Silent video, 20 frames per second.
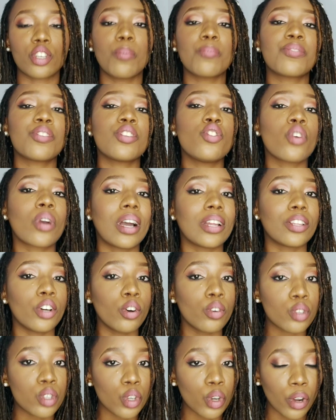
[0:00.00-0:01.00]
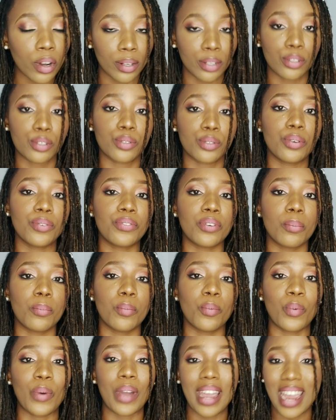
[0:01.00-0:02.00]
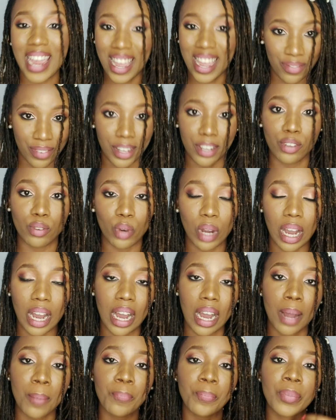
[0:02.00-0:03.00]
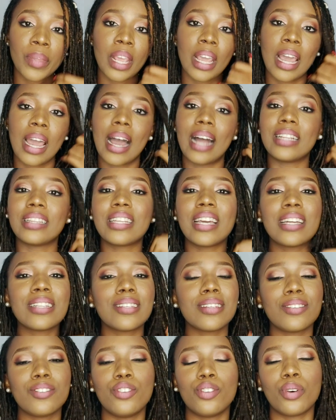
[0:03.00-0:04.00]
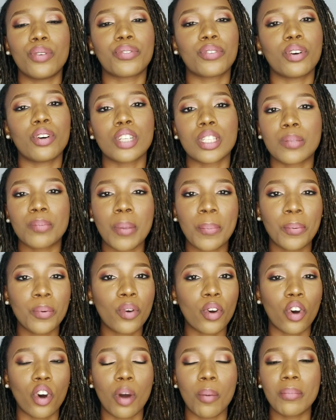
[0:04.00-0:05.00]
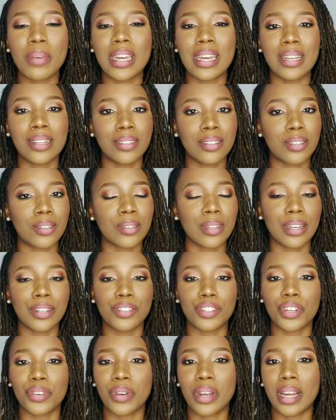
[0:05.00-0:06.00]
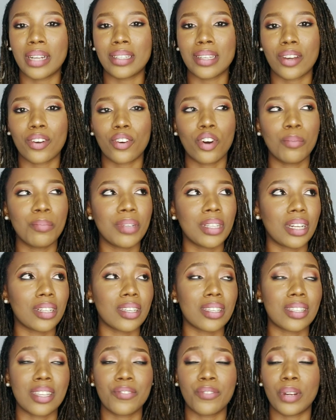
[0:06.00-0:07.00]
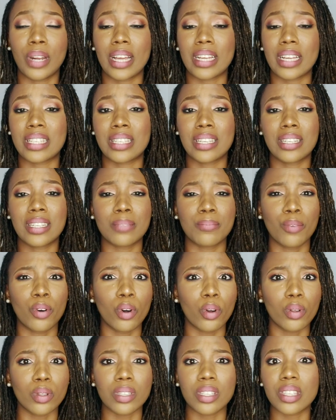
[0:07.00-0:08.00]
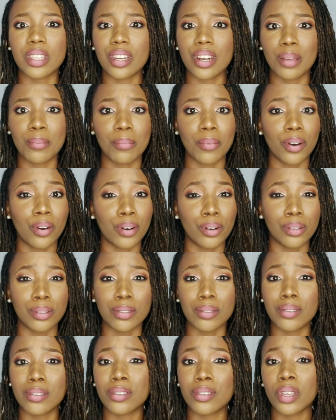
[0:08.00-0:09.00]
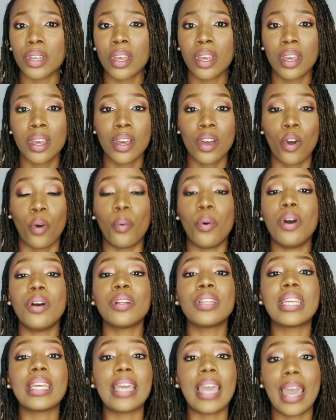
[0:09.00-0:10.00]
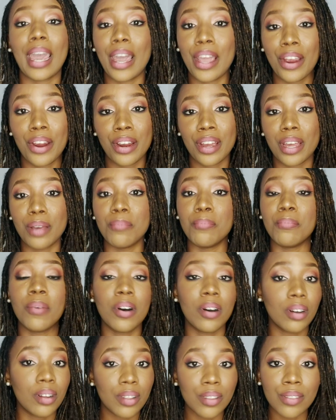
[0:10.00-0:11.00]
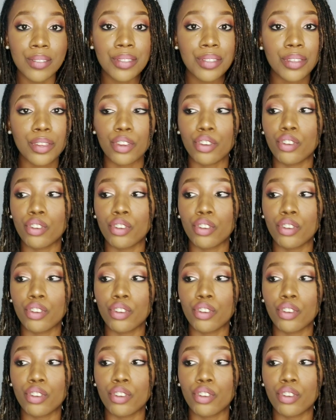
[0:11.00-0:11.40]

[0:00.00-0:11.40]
something you can also control from wherever you are. And then, of course, people come into Nigeria, they come in and they stay for like 6 months, 3 months, 1 year, a month,